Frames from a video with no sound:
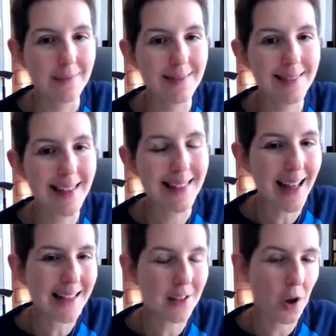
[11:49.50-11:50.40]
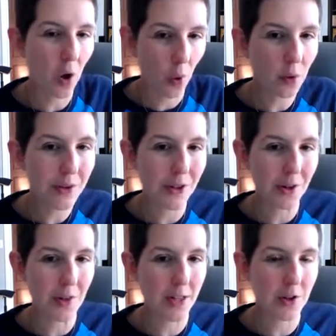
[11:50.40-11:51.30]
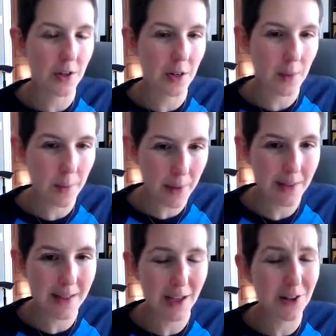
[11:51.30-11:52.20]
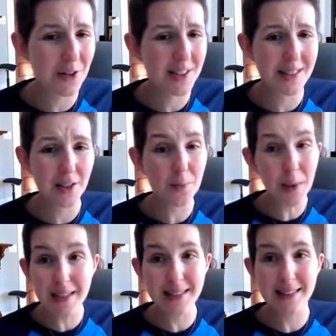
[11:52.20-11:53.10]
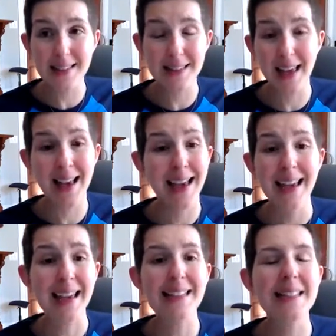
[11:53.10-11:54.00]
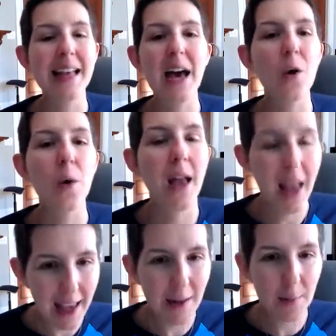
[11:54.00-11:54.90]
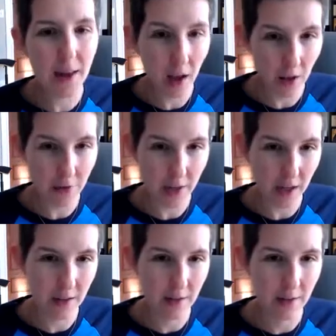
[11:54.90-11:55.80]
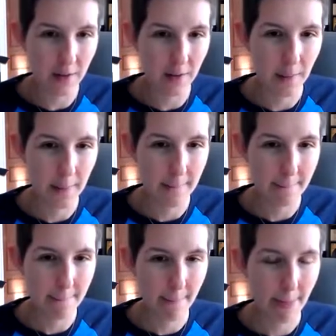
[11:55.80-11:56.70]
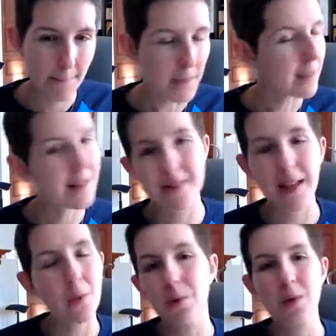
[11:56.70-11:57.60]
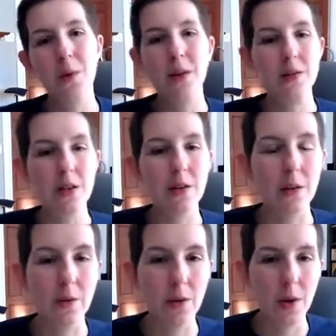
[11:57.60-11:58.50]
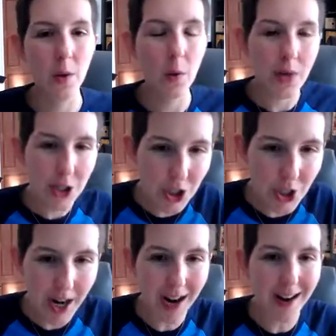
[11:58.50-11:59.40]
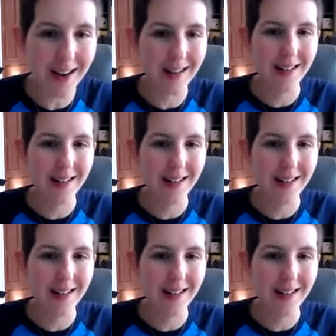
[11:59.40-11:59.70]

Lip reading: then that's the culture that you're going to be building. And you're basically saying it's not okay to be confident. And that's not what we want to do. We want to share